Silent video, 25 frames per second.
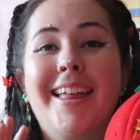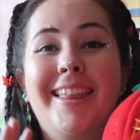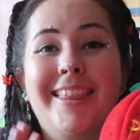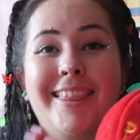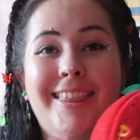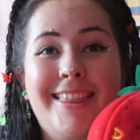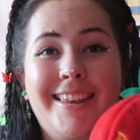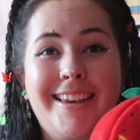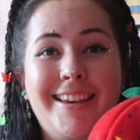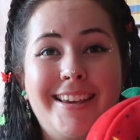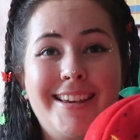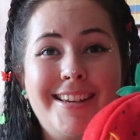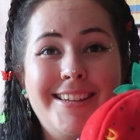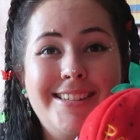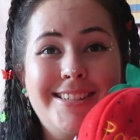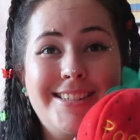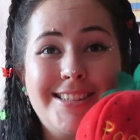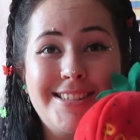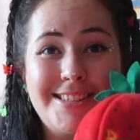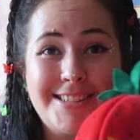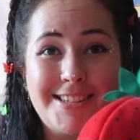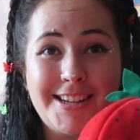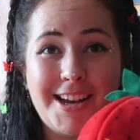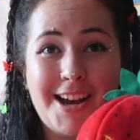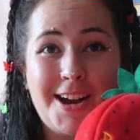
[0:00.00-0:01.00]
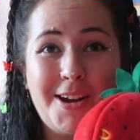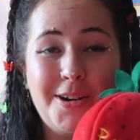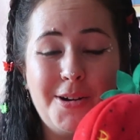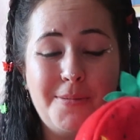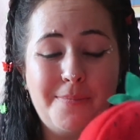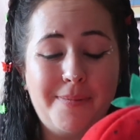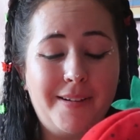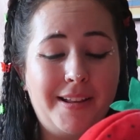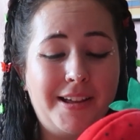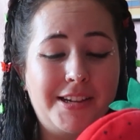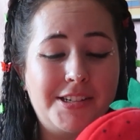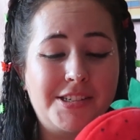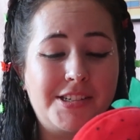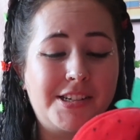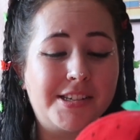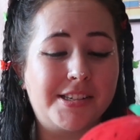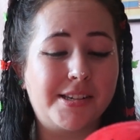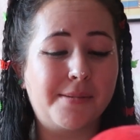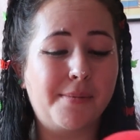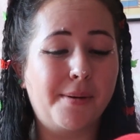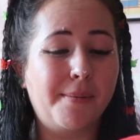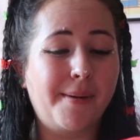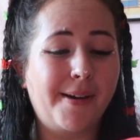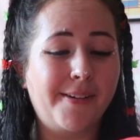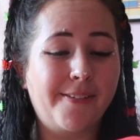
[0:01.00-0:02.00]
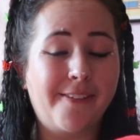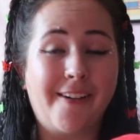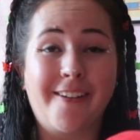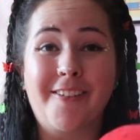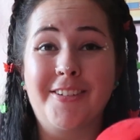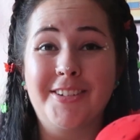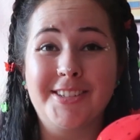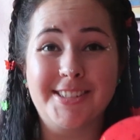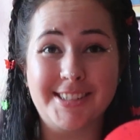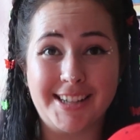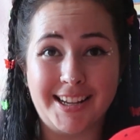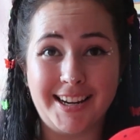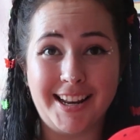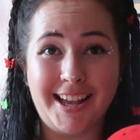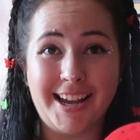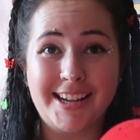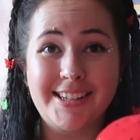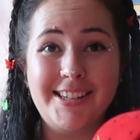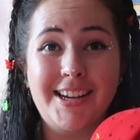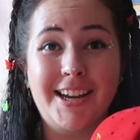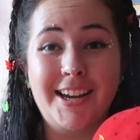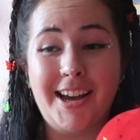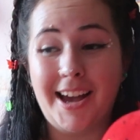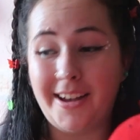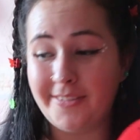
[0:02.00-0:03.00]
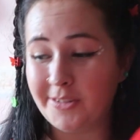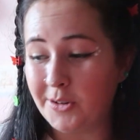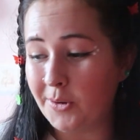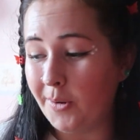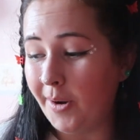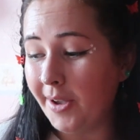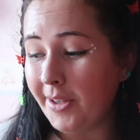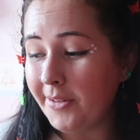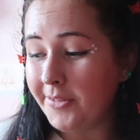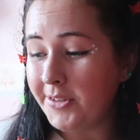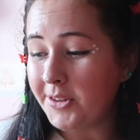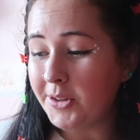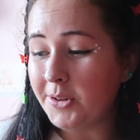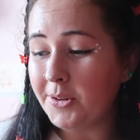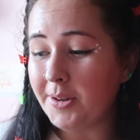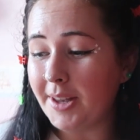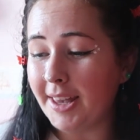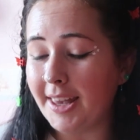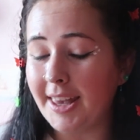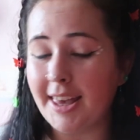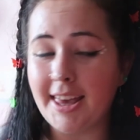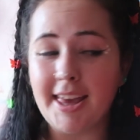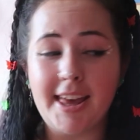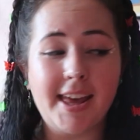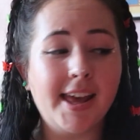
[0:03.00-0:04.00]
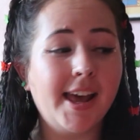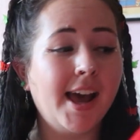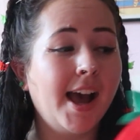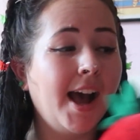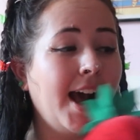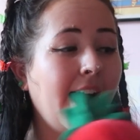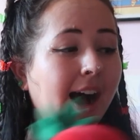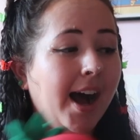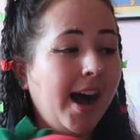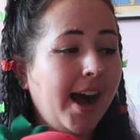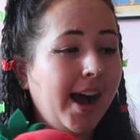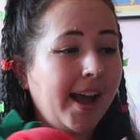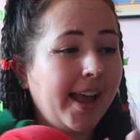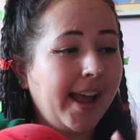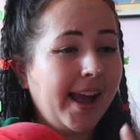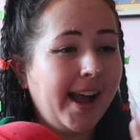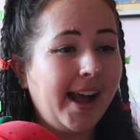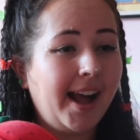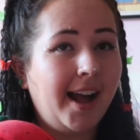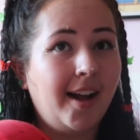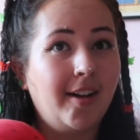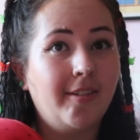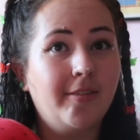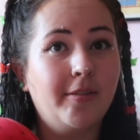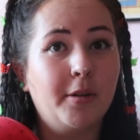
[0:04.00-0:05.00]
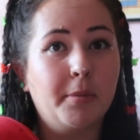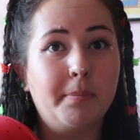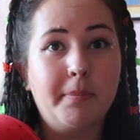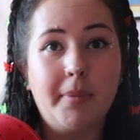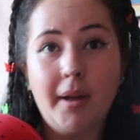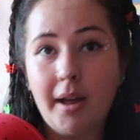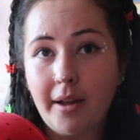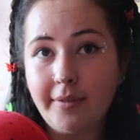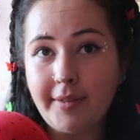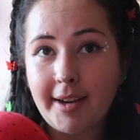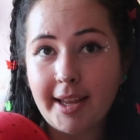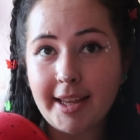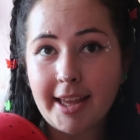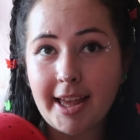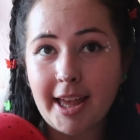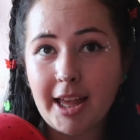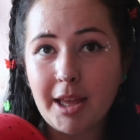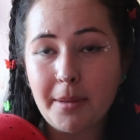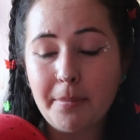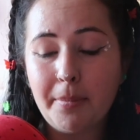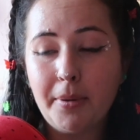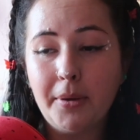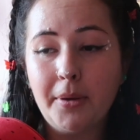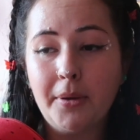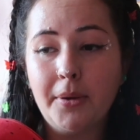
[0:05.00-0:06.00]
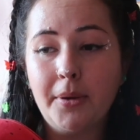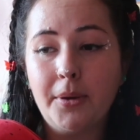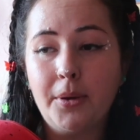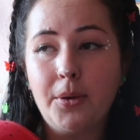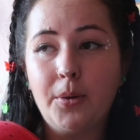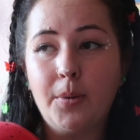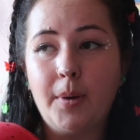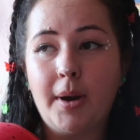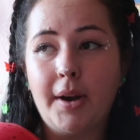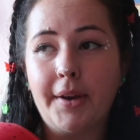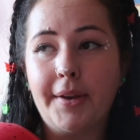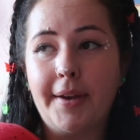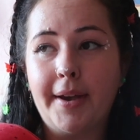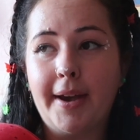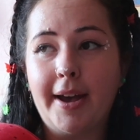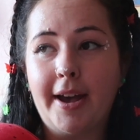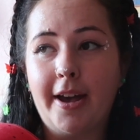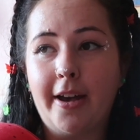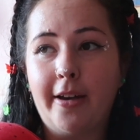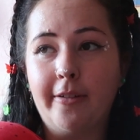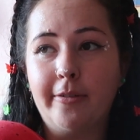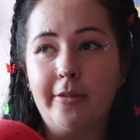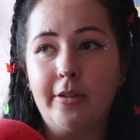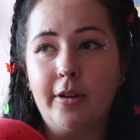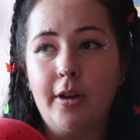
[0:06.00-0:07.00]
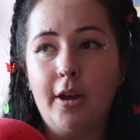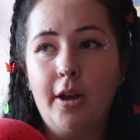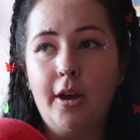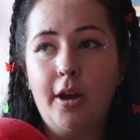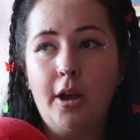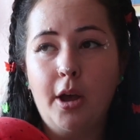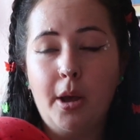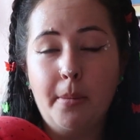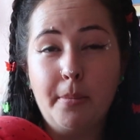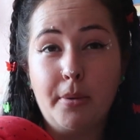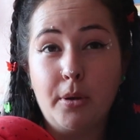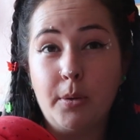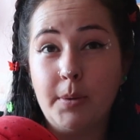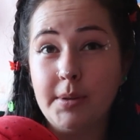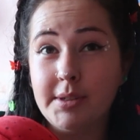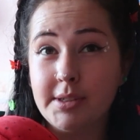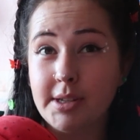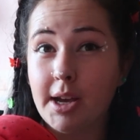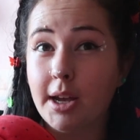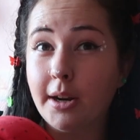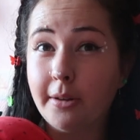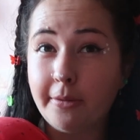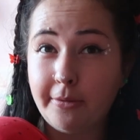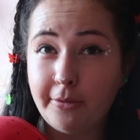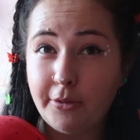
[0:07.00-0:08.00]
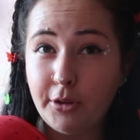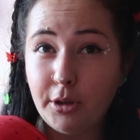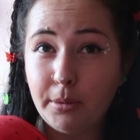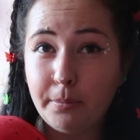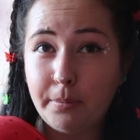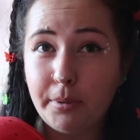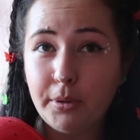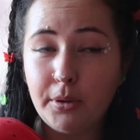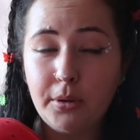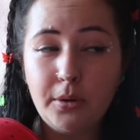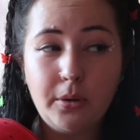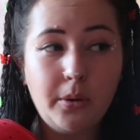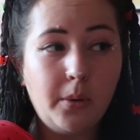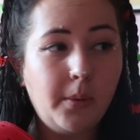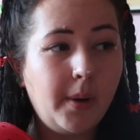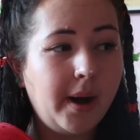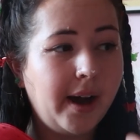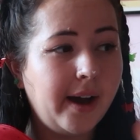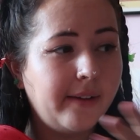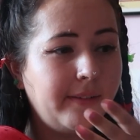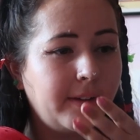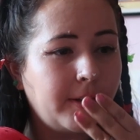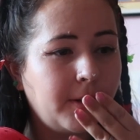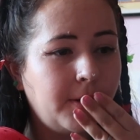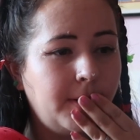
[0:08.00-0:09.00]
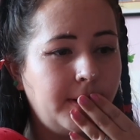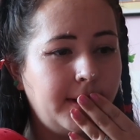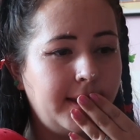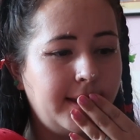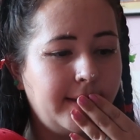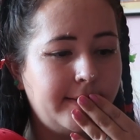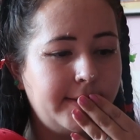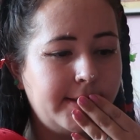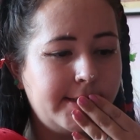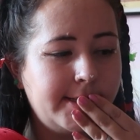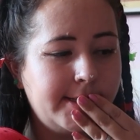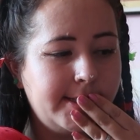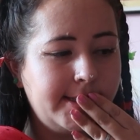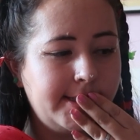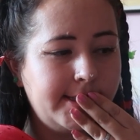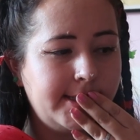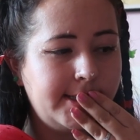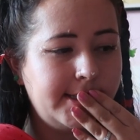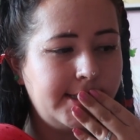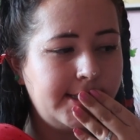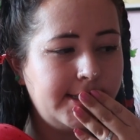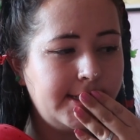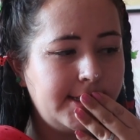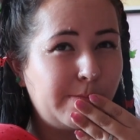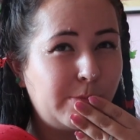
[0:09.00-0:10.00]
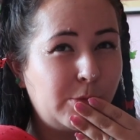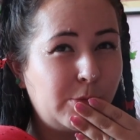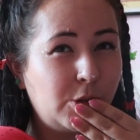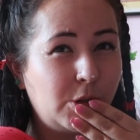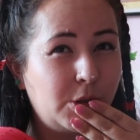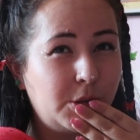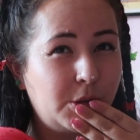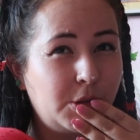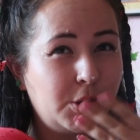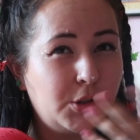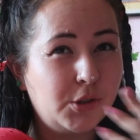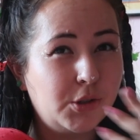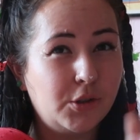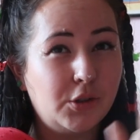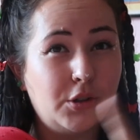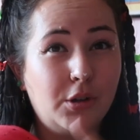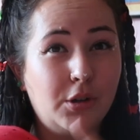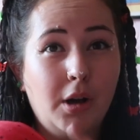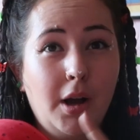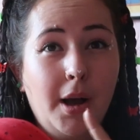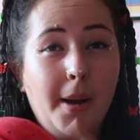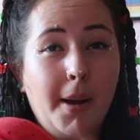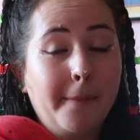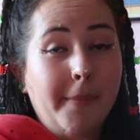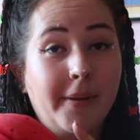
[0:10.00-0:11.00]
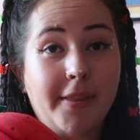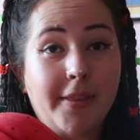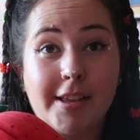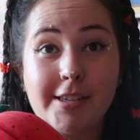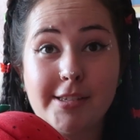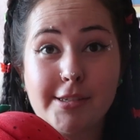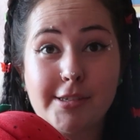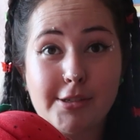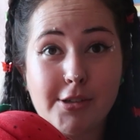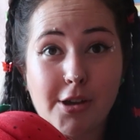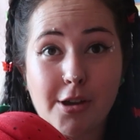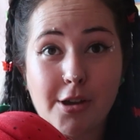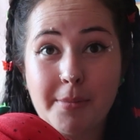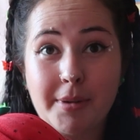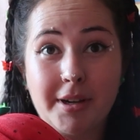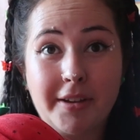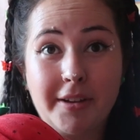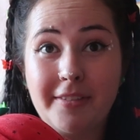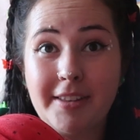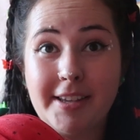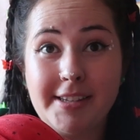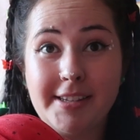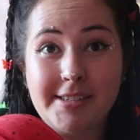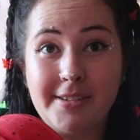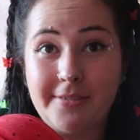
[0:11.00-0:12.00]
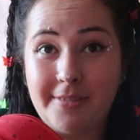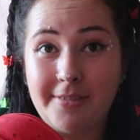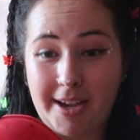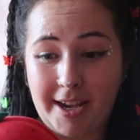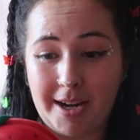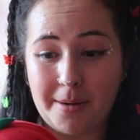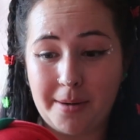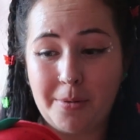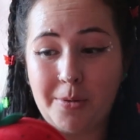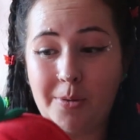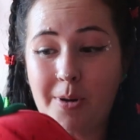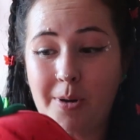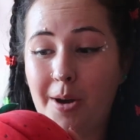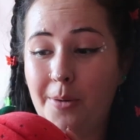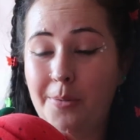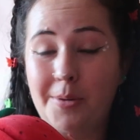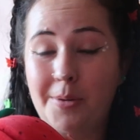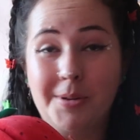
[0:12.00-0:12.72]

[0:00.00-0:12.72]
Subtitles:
These style plush are some of my favourites to collect. I have quite a few here. I have a birthday cake Pooh. I have Pooh inside a football. Have I got any others? Not too sure, but there's so many of these available. I